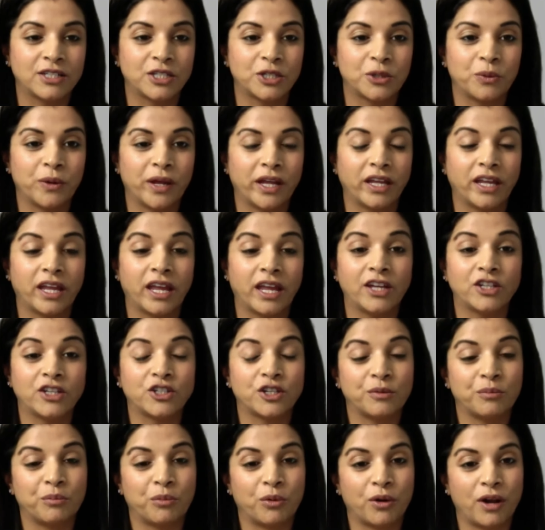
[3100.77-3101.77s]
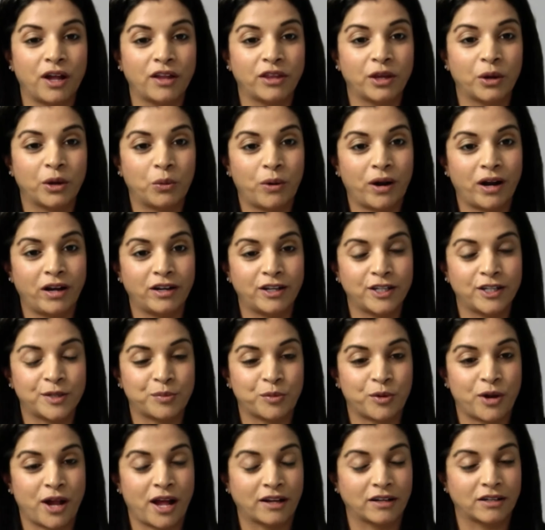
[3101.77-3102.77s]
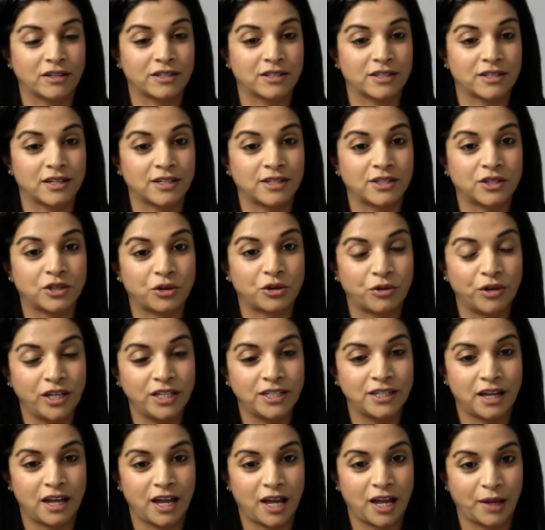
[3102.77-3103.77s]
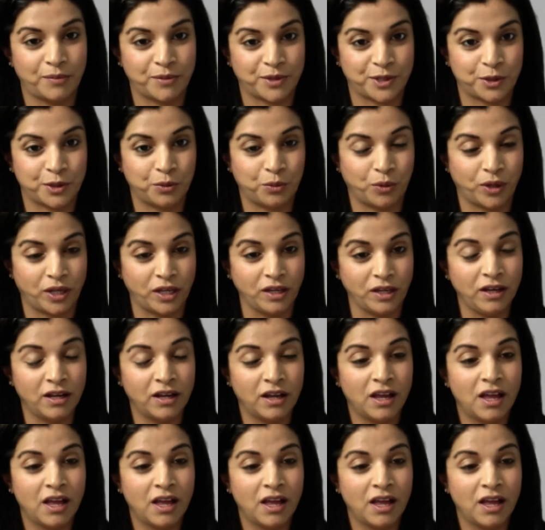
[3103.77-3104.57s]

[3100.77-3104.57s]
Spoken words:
to engage in breath awareness practices 3 times a week